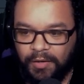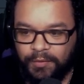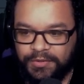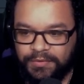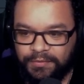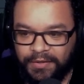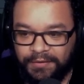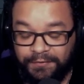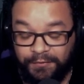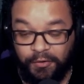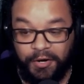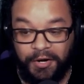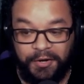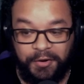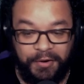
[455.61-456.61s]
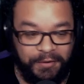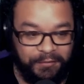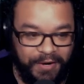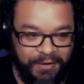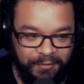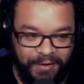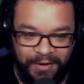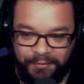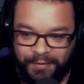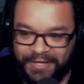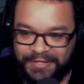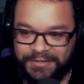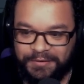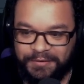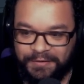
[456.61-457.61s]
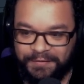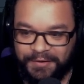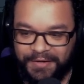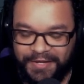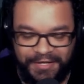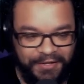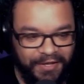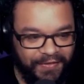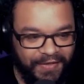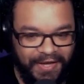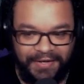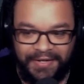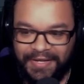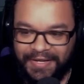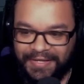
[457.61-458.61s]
124 crit rate. Wow, way too overkill on that.